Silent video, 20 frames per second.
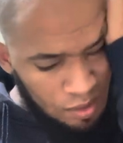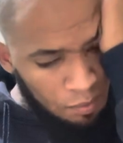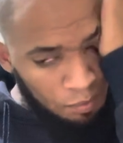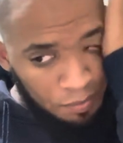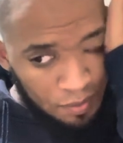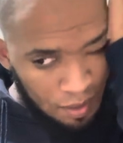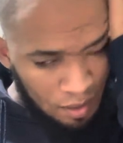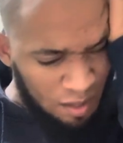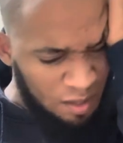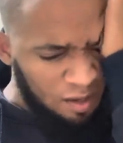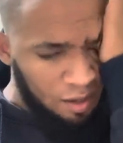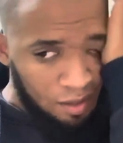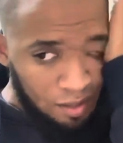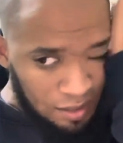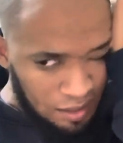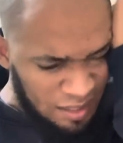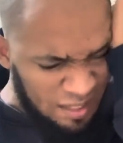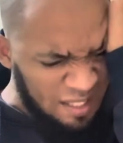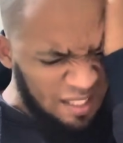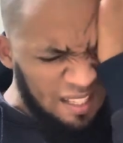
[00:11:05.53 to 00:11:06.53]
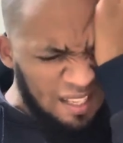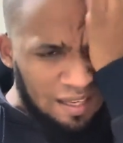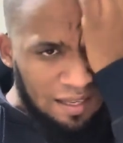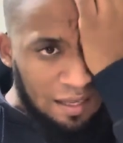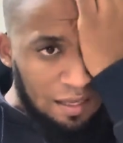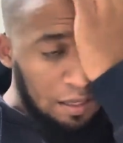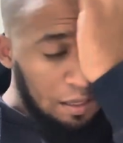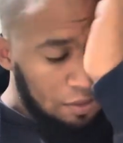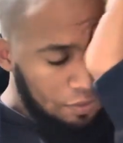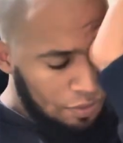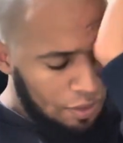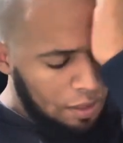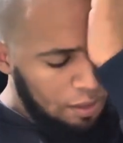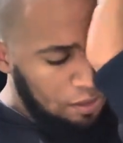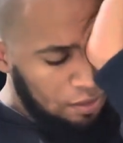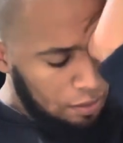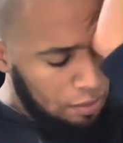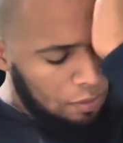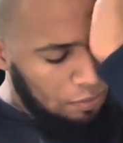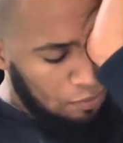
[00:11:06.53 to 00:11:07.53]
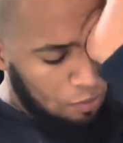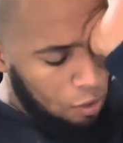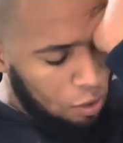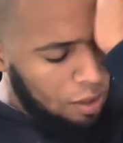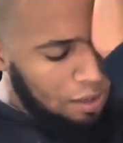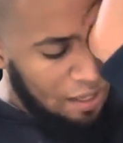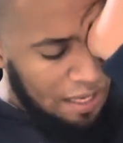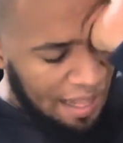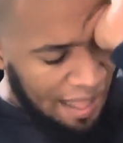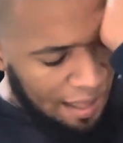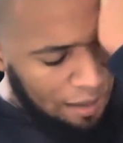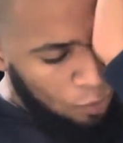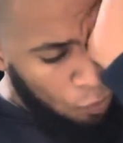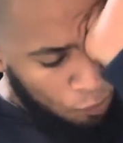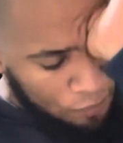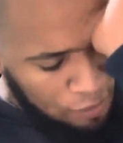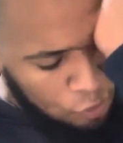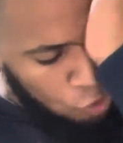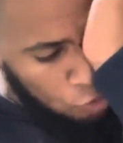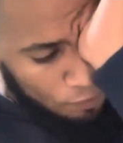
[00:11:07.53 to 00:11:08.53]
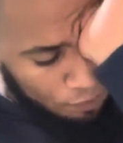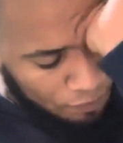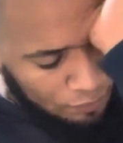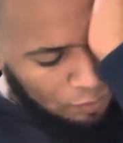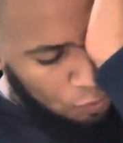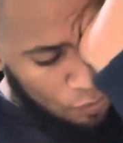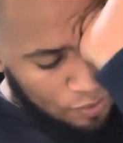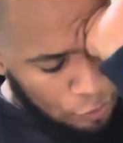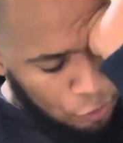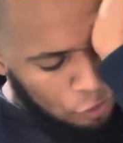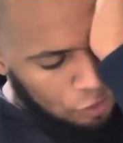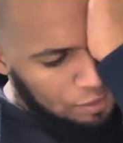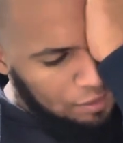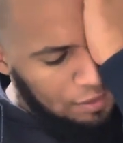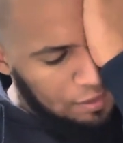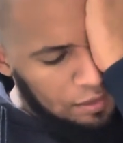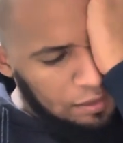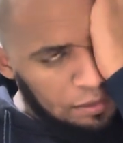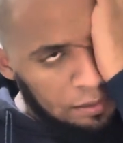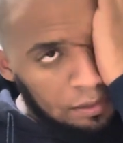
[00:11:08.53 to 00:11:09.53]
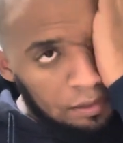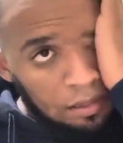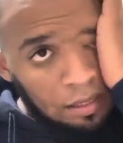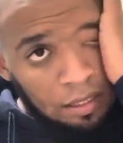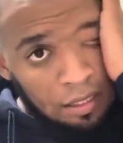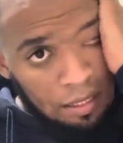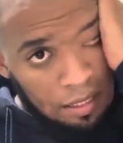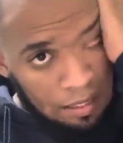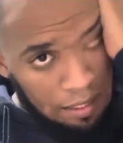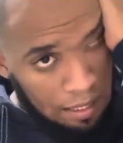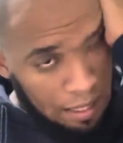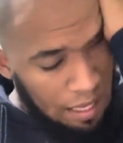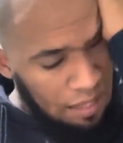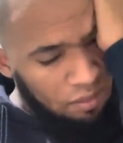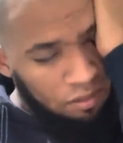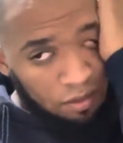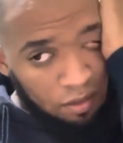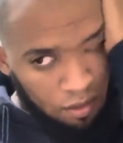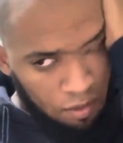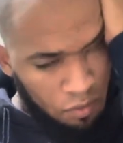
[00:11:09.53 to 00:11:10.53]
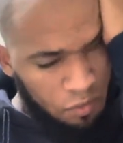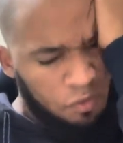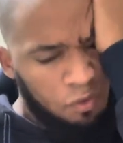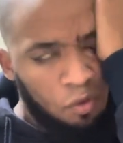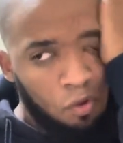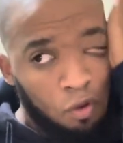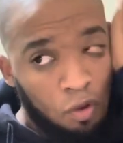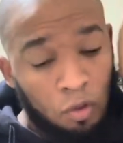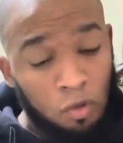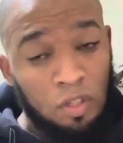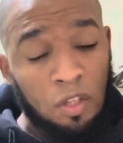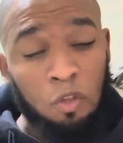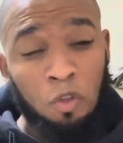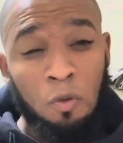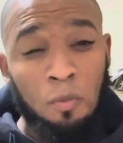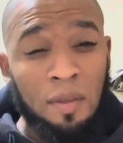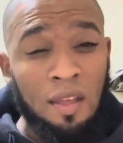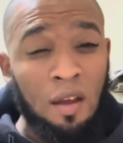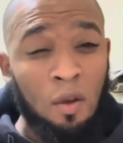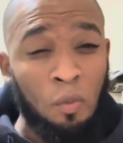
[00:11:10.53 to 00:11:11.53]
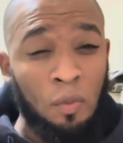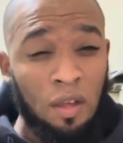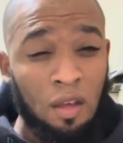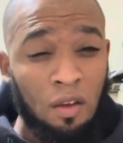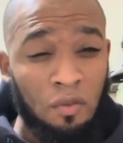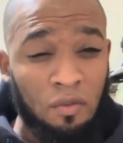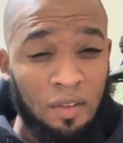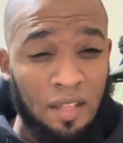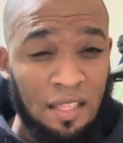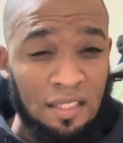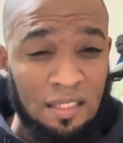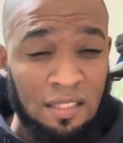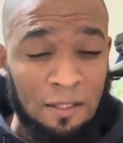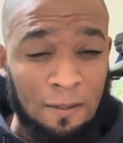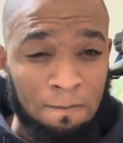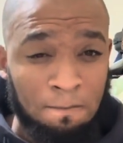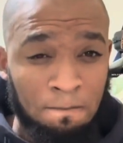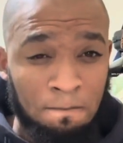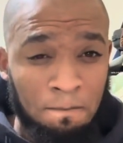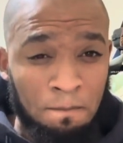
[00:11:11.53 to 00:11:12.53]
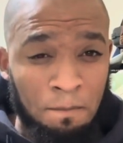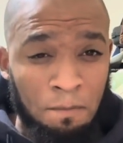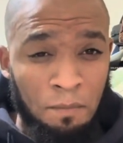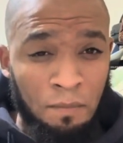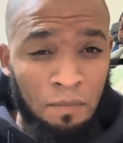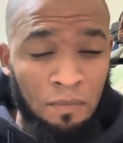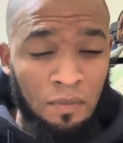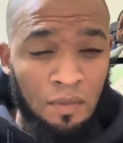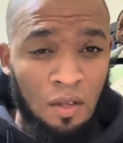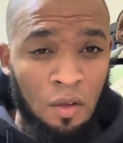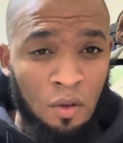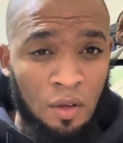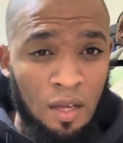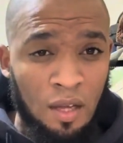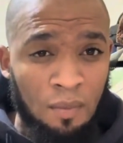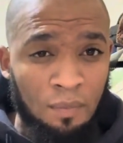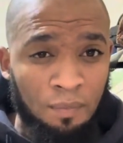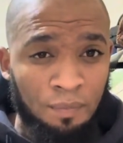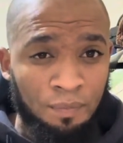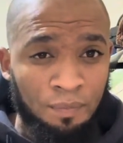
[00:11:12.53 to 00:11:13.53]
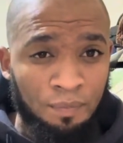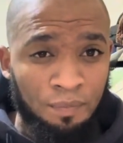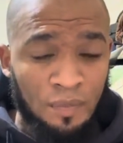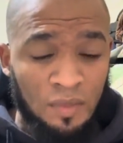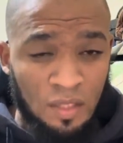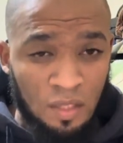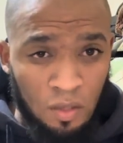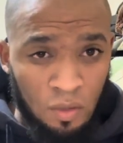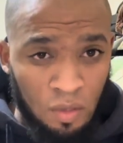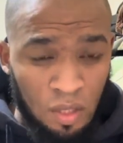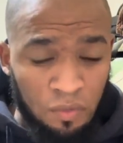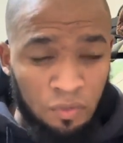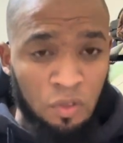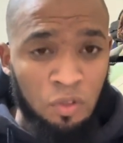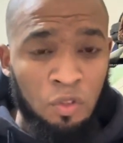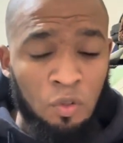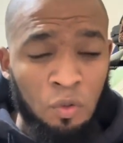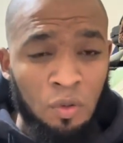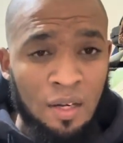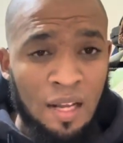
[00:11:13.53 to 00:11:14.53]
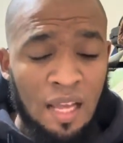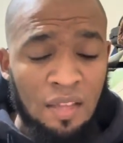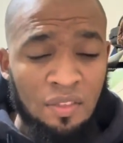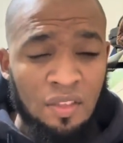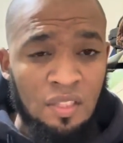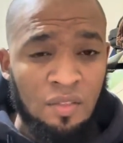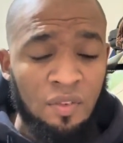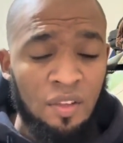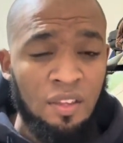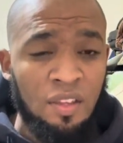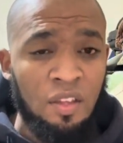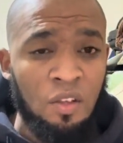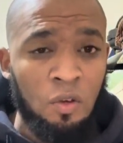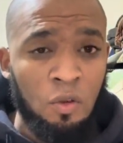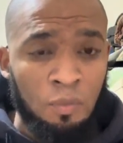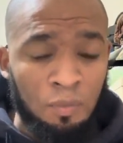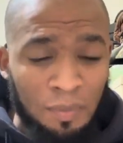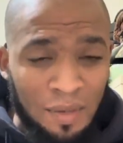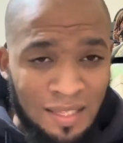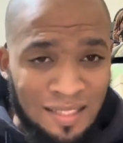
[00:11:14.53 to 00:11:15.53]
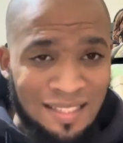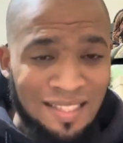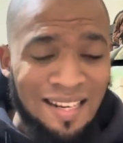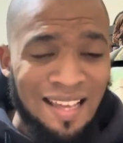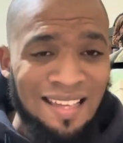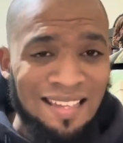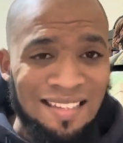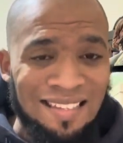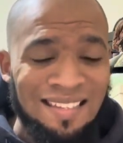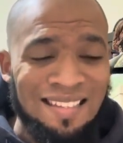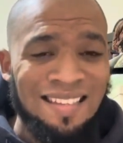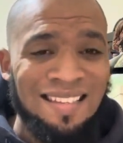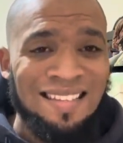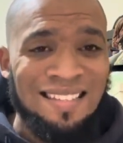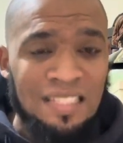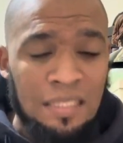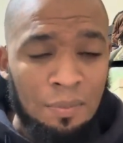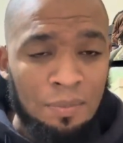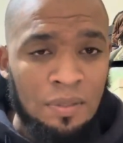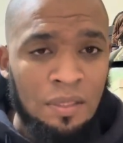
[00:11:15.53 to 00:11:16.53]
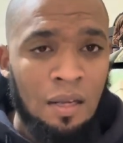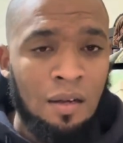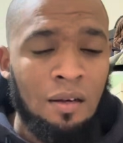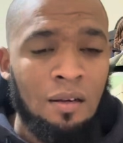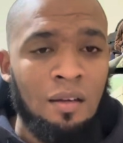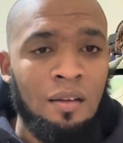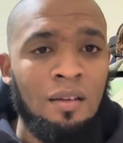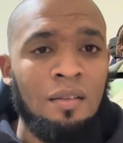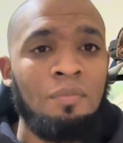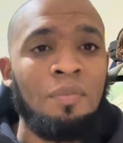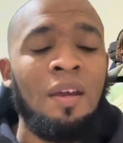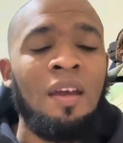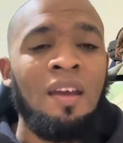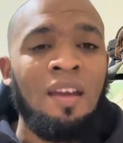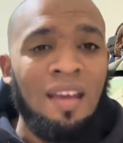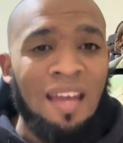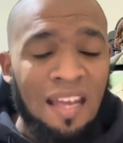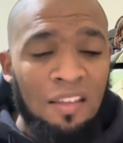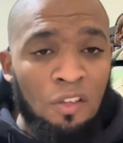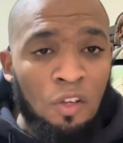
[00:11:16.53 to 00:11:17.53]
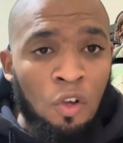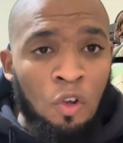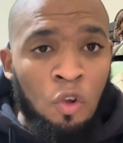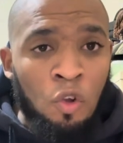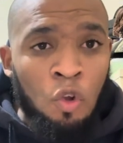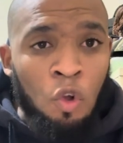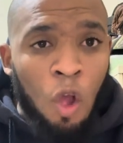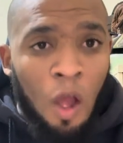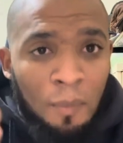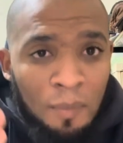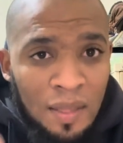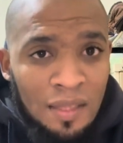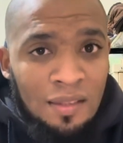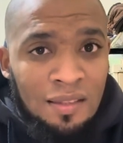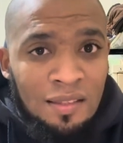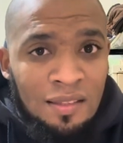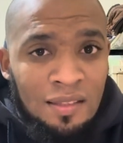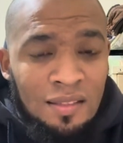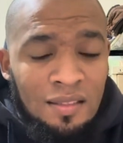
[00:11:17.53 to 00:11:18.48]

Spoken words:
appear last. They are language questions, and therefore you need to be aware of that. Okay, so if you do like this video, please like, subscribe, and comment,